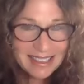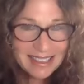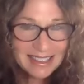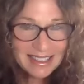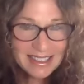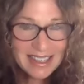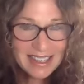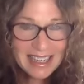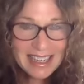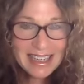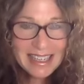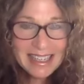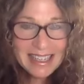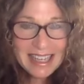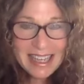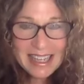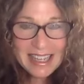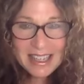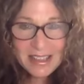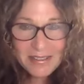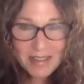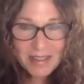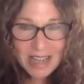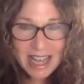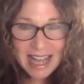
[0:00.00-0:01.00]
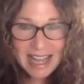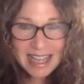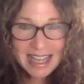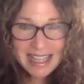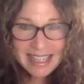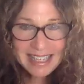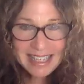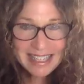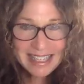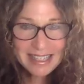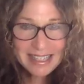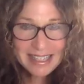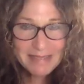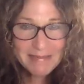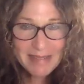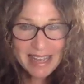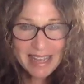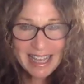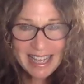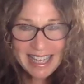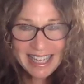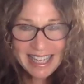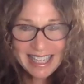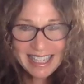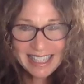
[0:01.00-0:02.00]
All right? I love you guys.
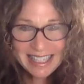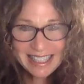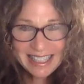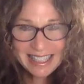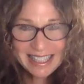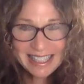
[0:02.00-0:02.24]
Bye.